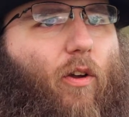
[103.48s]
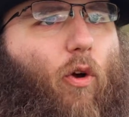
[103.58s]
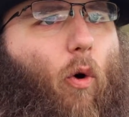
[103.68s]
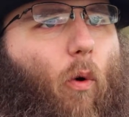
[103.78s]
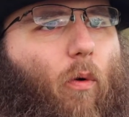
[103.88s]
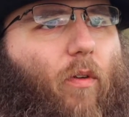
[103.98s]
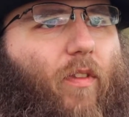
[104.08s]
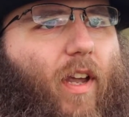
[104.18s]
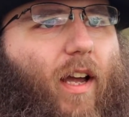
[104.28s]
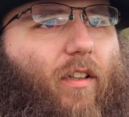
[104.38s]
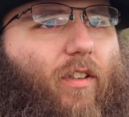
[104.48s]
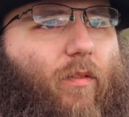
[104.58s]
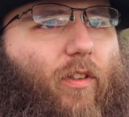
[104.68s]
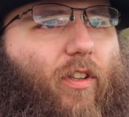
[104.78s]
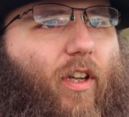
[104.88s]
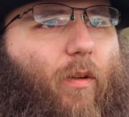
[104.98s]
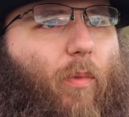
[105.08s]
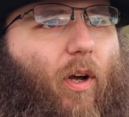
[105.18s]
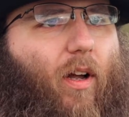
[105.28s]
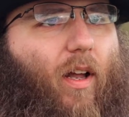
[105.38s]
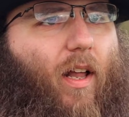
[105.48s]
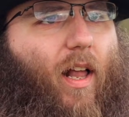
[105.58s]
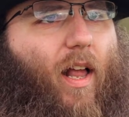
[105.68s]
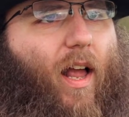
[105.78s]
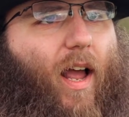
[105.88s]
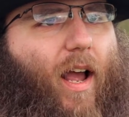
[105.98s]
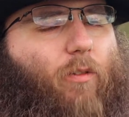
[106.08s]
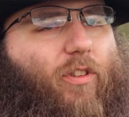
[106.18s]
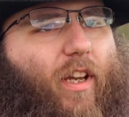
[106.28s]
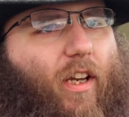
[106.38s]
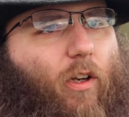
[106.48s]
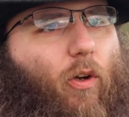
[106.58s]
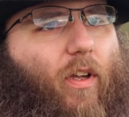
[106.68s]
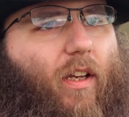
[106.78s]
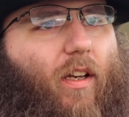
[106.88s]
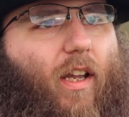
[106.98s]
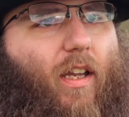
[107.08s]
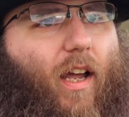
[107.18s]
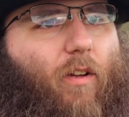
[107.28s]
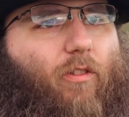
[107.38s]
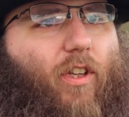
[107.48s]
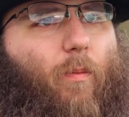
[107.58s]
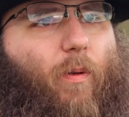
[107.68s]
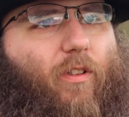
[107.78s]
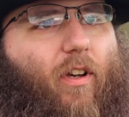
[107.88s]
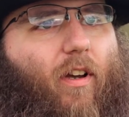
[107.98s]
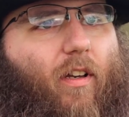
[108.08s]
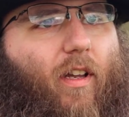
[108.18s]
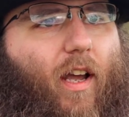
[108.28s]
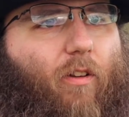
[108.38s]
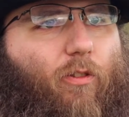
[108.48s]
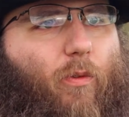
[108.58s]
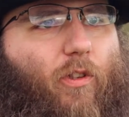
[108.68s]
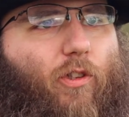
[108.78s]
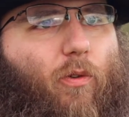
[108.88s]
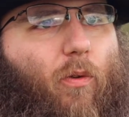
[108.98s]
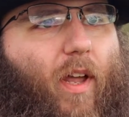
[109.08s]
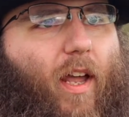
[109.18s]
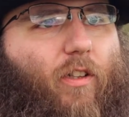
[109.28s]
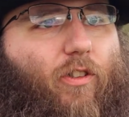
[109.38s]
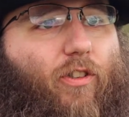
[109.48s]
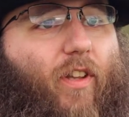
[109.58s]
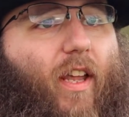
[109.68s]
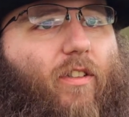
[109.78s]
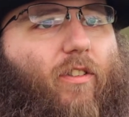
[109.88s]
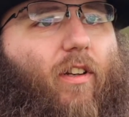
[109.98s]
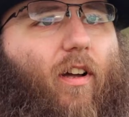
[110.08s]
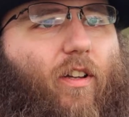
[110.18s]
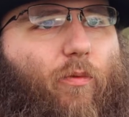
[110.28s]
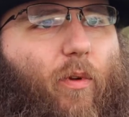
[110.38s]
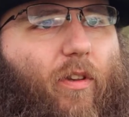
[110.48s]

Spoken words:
core of the activity, but how to get it looking neat, how to keep it tidy, how to ensure the hedge stays alive